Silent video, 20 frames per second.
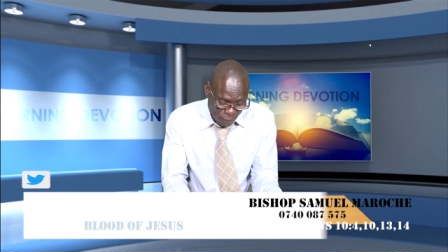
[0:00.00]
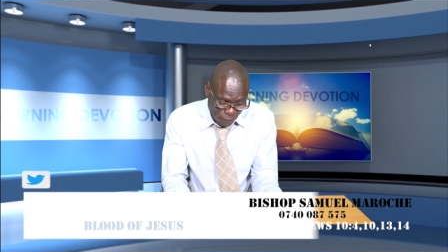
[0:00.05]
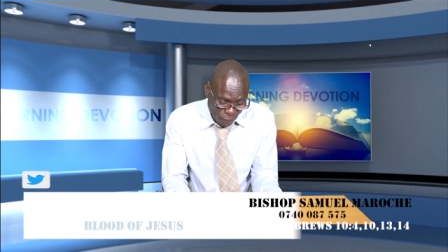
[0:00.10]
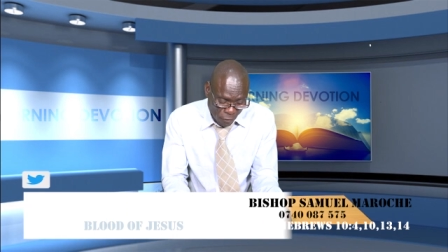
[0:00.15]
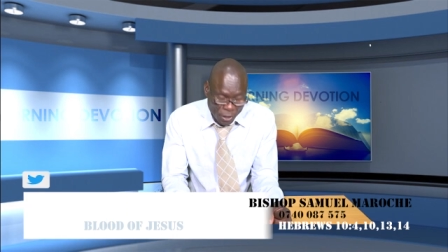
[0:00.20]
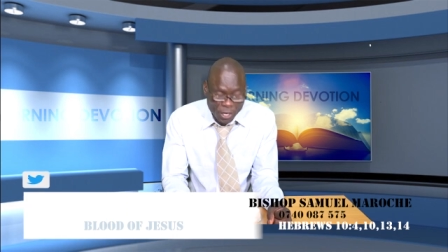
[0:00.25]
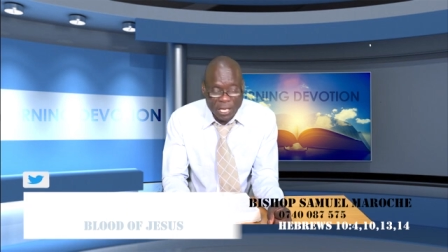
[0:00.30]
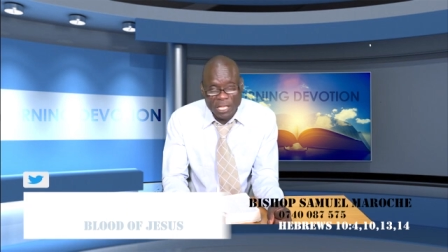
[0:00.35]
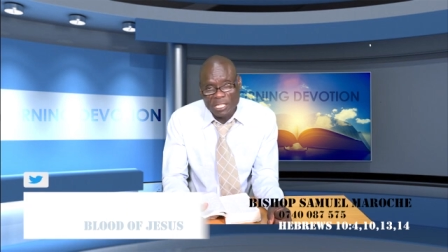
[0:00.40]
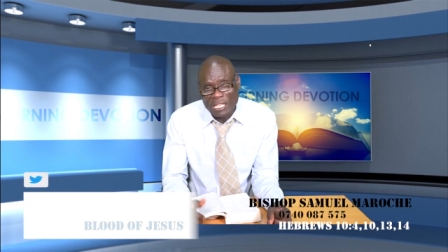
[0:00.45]

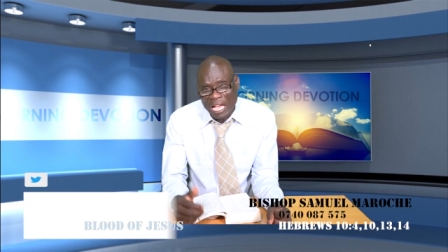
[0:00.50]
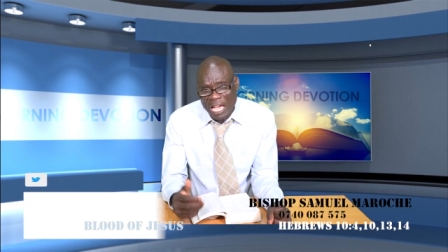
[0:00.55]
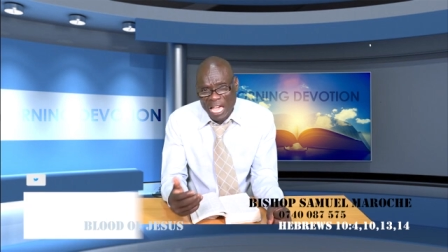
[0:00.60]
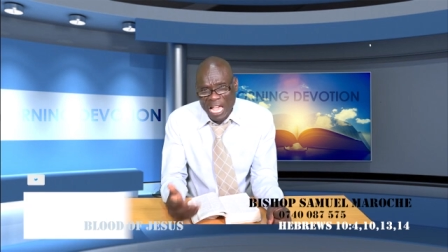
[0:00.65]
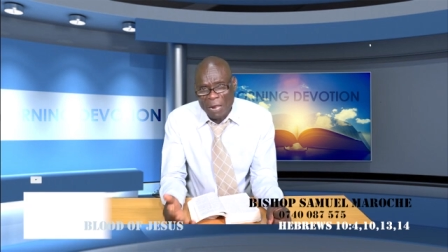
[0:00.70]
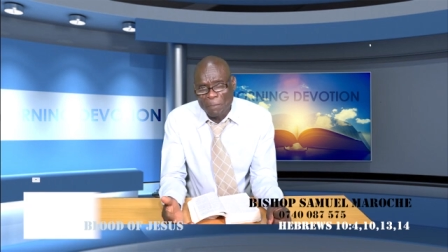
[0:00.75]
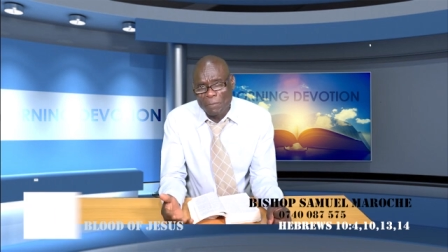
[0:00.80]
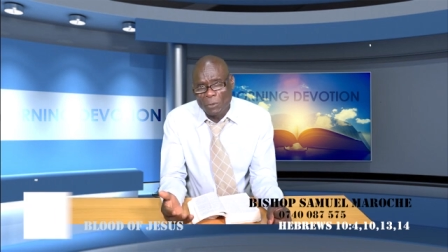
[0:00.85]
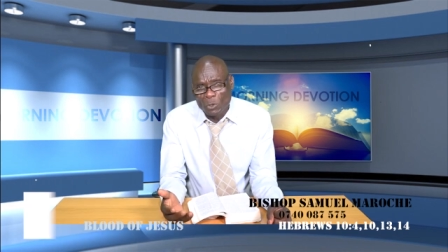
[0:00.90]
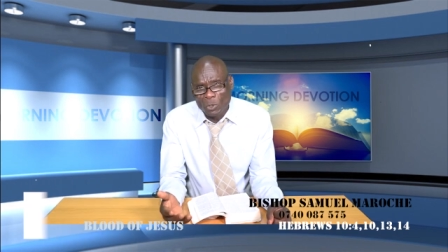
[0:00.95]
For it is a
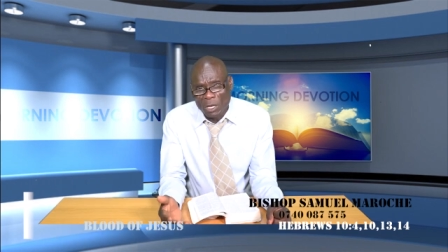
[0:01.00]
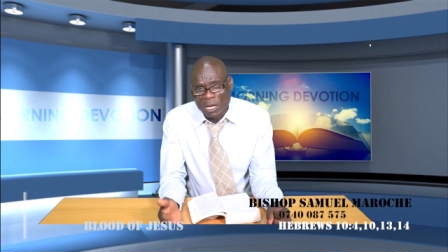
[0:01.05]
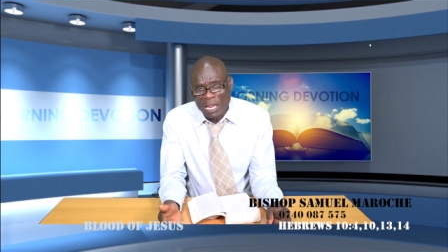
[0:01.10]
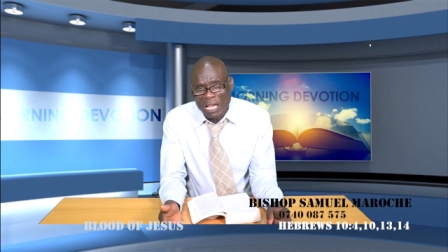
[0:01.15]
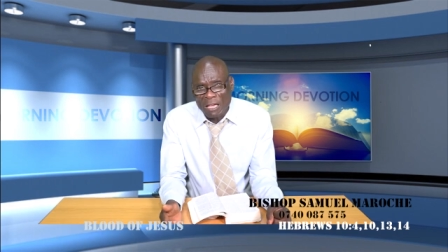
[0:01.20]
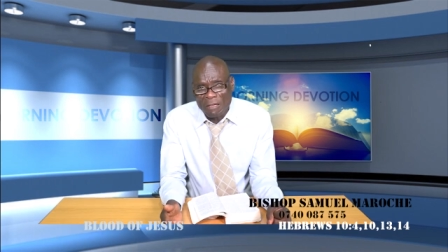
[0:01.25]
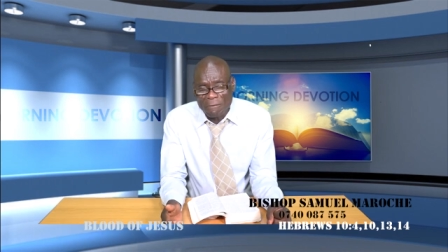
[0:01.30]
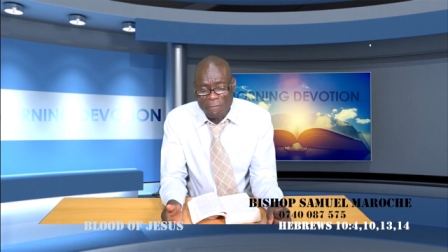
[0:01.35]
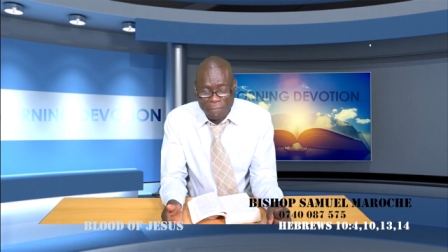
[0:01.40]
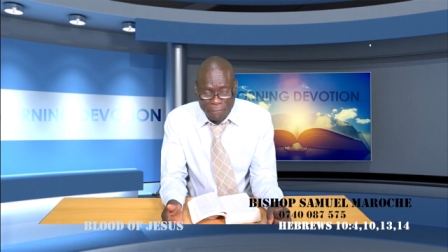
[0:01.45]
help in your
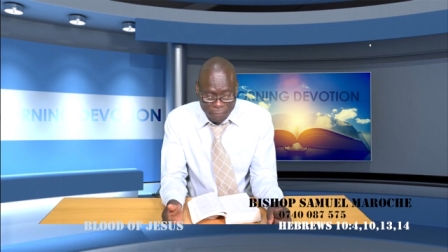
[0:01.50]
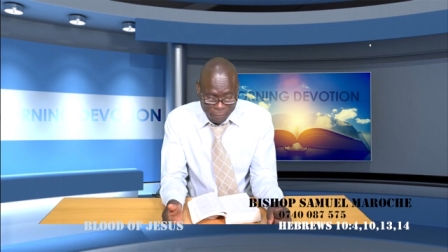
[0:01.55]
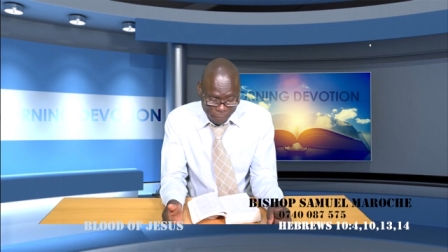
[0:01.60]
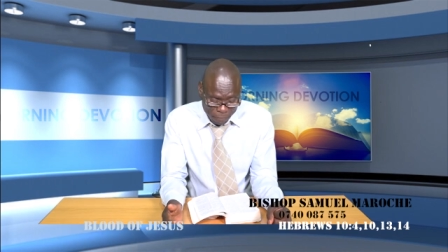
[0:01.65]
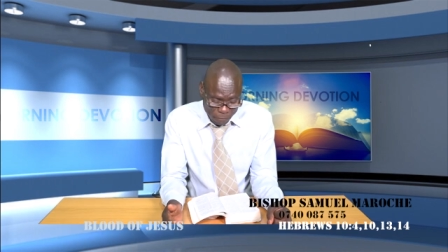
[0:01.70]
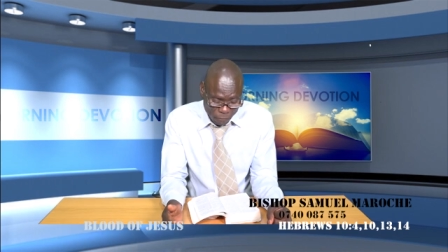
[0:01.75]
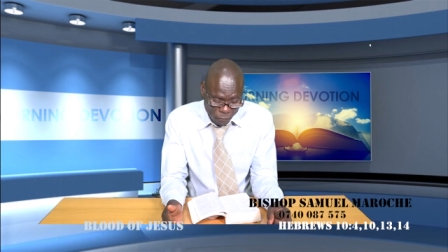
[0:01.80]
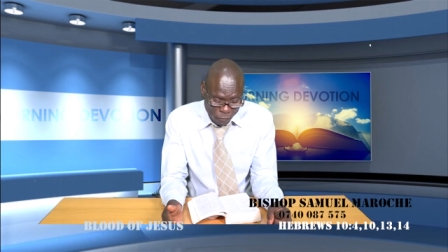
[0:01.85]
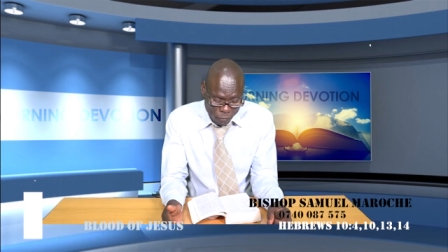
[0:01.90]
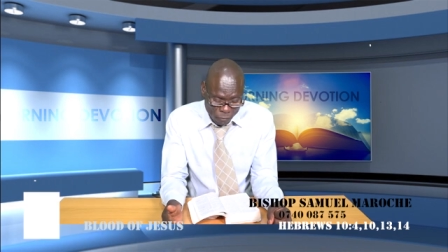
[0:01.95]
life
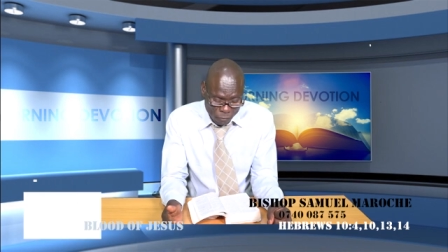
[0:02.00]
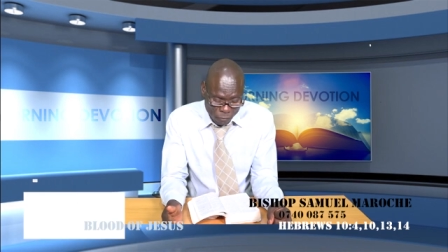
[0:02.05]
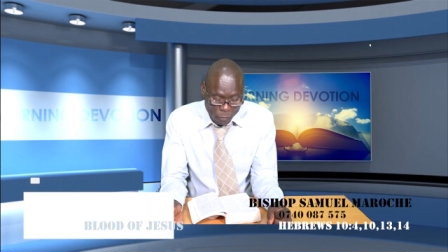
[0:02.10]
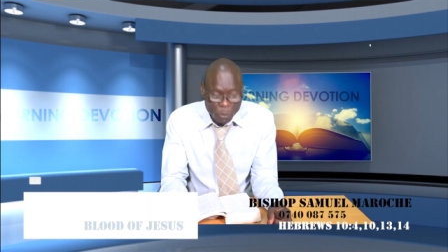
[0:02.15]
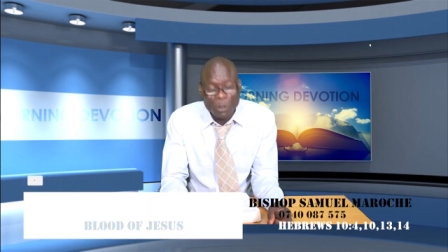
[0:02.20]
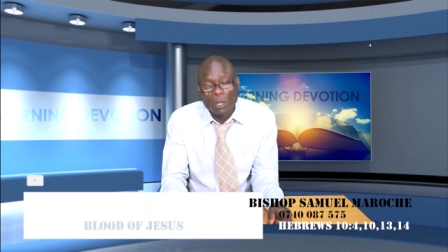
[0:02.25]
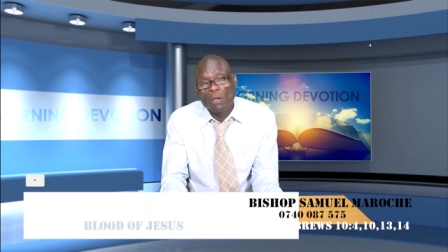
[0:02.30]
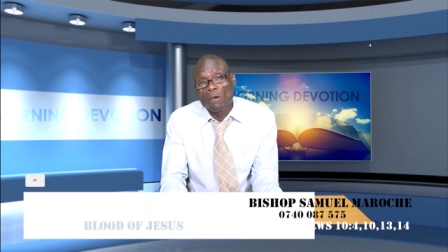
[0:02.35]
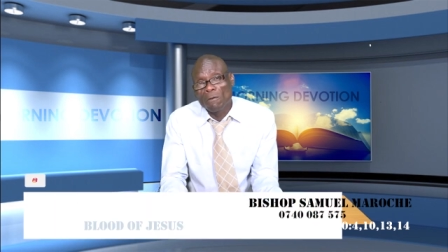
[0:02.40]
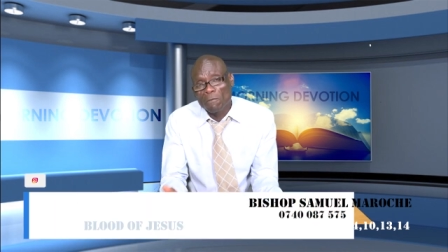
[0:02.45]

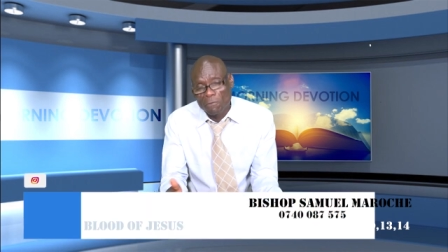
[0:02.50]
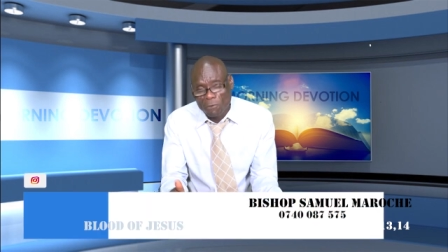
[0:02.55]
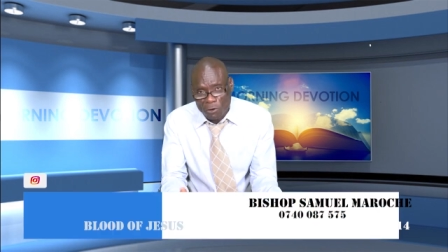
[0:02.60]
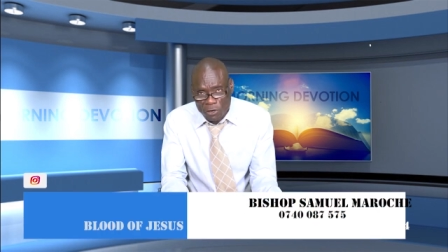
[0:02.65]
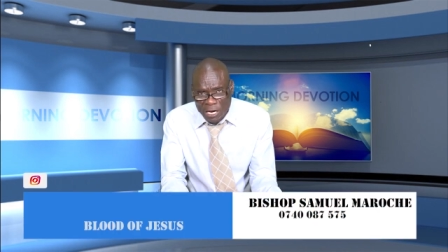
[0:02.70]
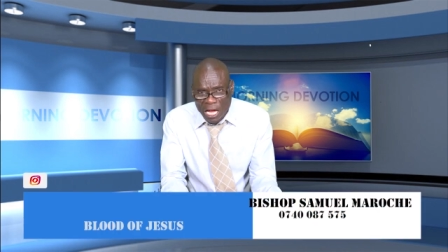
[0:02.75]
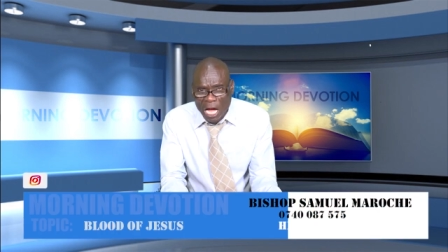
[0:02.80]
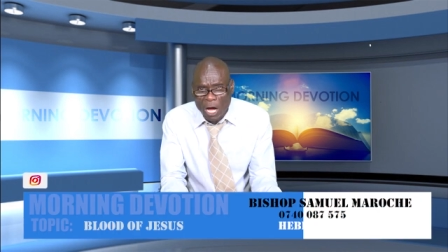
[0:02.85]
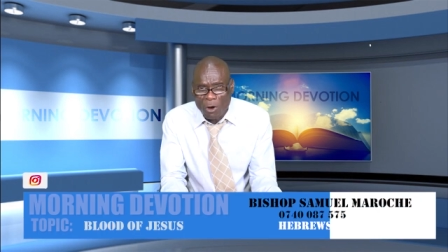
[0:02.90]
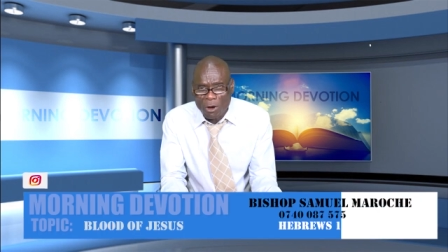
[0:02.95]
for
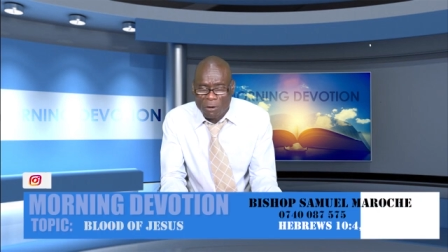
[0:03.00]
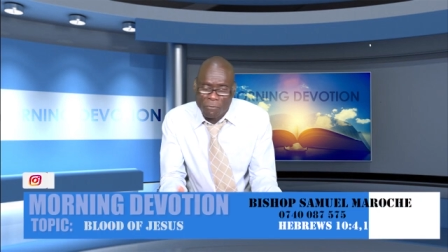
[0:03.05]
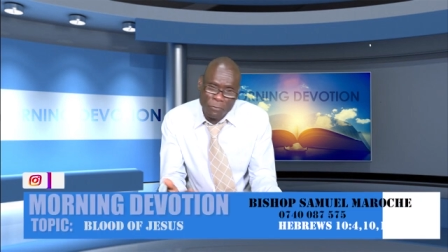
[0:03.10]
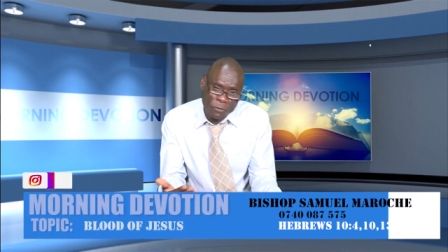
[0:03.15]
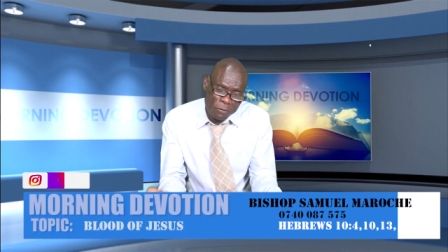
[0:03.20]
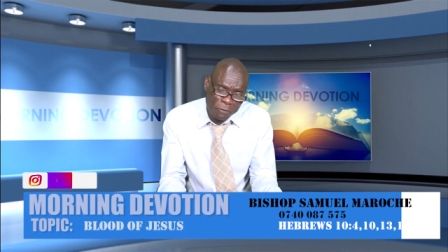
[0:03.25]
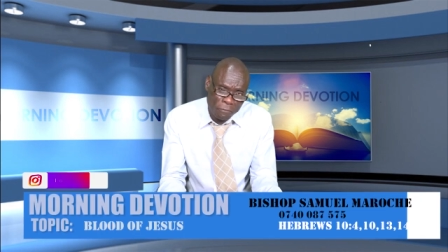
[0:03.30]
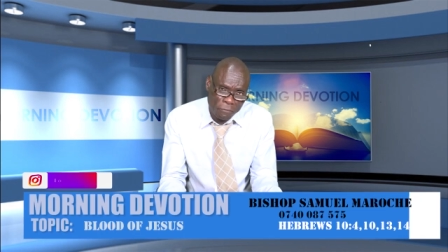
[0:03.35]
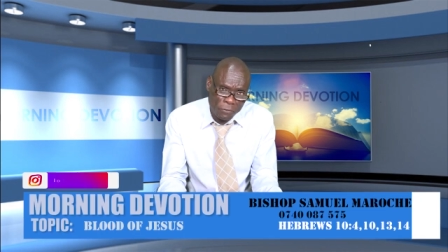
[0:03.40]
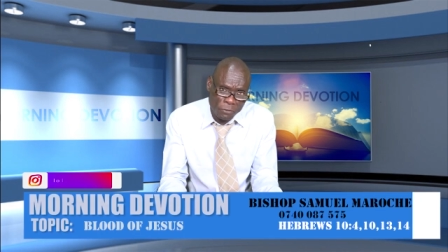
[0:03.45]
now and
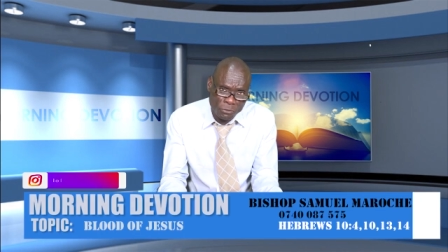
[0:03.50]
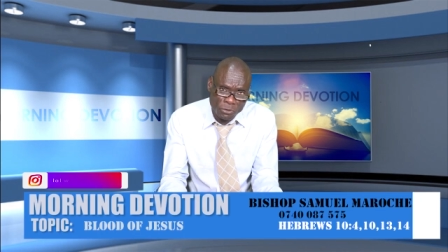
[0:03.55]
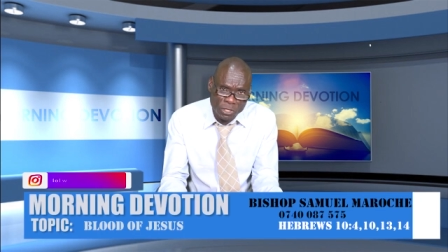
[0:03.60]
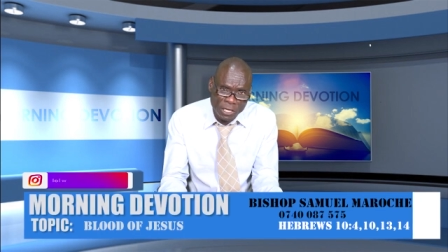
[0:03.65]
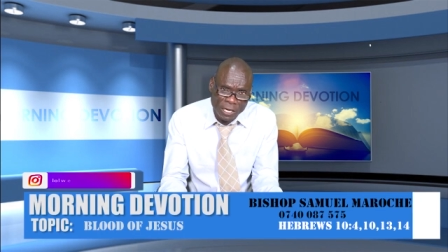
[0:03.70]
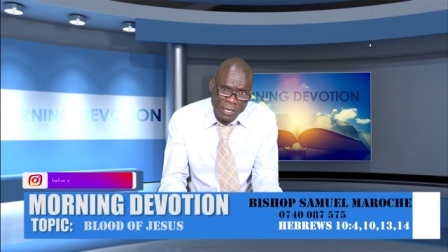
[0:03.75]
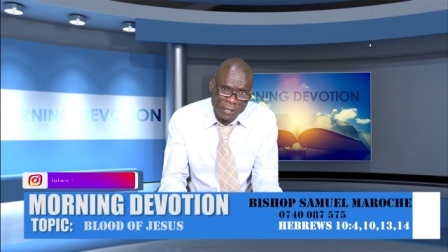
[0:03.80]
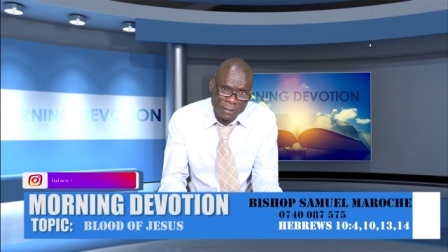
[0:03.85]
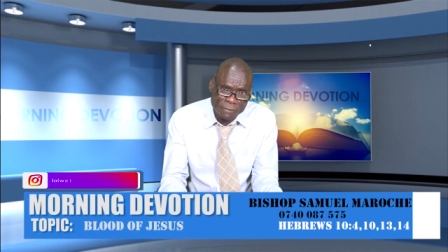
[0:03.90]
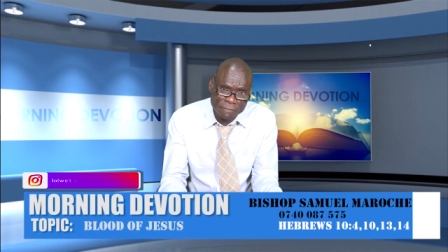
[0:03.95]
for the future.